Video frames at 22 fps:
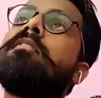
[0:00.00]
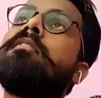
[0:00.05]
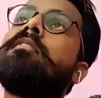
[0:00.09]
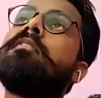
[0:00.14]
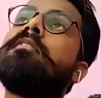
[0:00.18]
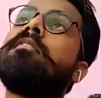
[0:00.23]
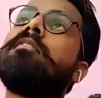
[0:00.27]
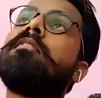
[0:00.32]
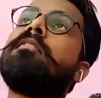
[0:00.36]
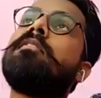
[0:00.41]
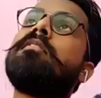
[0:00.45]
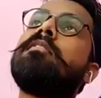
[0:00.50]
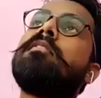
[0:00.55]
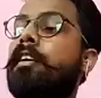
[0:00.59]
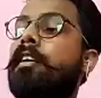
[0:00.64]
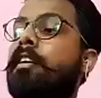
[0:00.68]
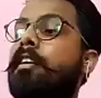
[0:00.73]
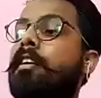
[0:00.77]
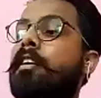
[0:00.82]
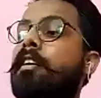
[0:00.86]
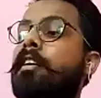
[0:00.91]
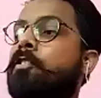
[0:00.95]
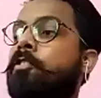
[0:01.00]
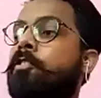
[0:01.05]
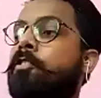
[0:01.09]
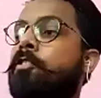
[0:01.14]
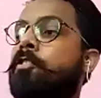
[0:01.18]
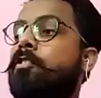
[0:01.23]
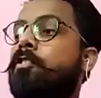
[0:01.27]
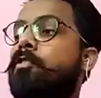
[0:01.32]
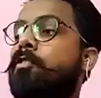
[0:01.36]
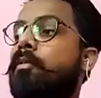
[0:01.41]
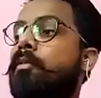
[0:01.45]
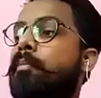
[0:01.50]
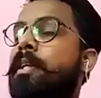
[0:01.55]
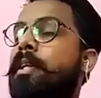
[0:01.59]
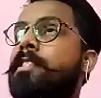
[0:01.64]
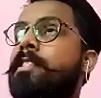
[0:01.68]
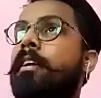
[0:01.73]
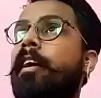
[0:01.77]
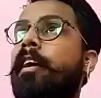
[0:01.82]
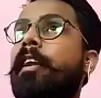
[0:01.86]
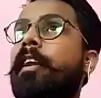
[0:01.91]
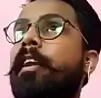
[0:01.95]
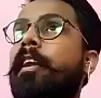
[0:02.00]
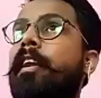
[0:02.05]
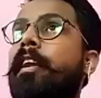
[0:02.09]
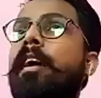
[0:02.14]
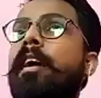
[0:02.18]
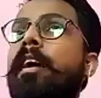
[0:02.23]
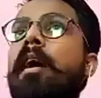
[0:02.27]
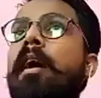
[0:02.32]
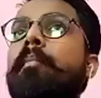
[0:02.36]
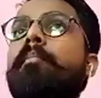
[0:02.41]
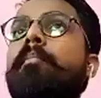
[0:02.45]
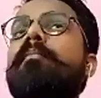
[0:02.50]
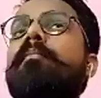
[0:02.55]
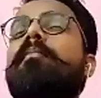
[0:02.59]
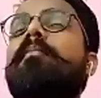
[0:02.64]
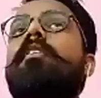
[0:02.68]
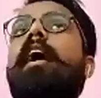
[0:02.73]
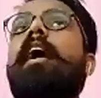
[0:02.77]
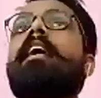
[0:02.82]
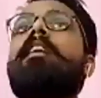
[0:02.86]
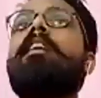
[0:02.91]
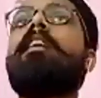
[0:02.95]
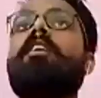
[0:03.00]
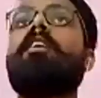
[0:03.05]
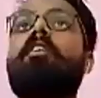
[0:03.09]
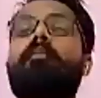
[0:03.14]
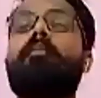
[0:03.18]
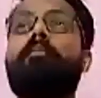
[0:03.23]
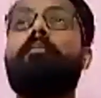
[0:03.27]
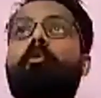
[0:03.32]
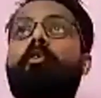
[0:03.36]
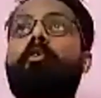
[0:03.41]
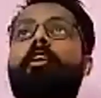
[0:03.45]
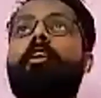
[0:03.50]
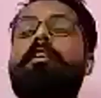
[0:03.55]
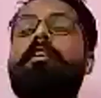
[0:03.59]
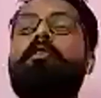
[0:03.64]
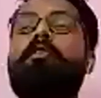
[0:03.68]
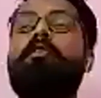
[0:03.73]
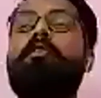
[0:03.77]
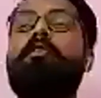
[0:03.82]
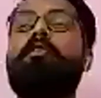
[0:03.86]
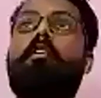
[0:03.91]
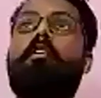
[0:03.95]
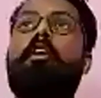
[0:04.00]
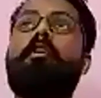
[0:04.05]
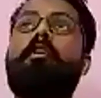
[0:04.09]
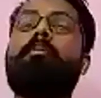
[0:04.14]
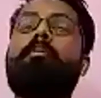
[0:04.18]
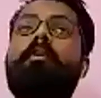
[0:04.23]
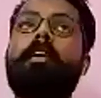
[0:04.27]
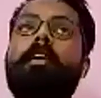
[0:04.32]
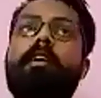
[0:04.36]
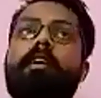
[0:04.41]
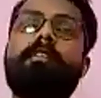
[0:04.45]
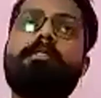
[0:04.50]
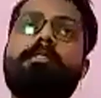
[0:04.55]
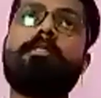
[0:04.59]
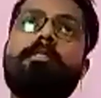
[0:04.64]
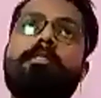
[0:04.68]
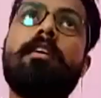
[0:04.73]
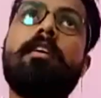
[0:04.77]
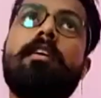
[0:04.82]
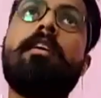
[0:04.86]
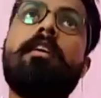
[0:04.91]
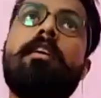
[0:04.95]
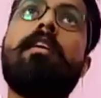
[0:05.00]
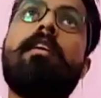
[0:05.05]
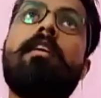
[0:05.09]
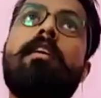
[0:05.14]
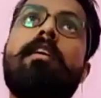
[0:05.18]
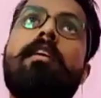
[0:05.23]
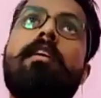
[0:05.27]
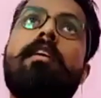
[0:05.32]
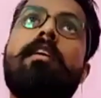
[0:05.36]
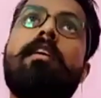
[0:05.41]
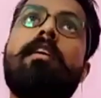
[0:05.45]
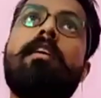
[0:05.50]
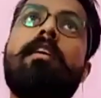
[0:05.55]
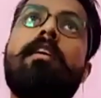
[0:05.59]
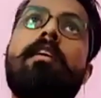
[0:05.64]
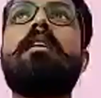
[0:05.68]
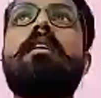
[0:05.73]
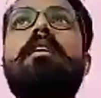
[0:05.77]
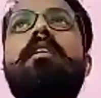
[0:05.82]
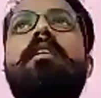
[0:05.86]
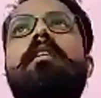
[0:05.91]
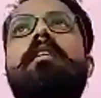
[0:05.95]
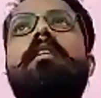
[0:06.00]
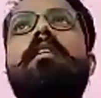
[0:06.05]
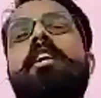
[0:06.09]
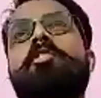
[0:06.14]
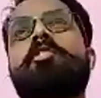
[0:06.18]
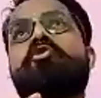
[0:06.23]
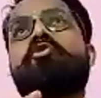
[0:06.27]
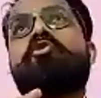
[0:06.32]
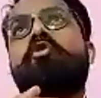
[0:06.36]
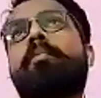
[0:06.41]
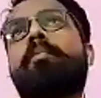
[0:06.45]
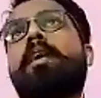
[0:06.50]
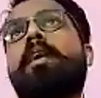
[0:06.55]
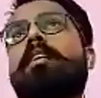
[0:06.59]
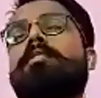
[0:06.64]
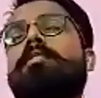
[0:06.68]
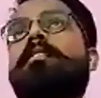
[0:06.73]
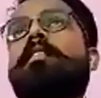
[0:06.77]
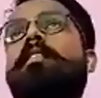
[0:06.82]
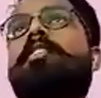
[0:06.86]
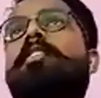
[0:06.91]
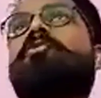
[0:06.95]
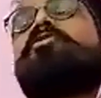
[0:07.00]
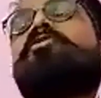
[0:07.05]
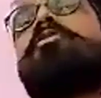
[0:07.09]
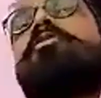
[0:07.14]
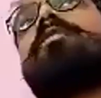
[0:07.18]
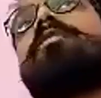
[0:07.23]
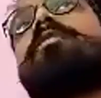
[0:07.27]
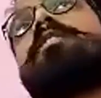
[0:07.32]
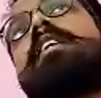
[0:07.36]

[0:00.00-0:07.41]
Yeah, yeah, yeah. So basically, I'm right now I'm more into corporates, uh, bars, restaurants,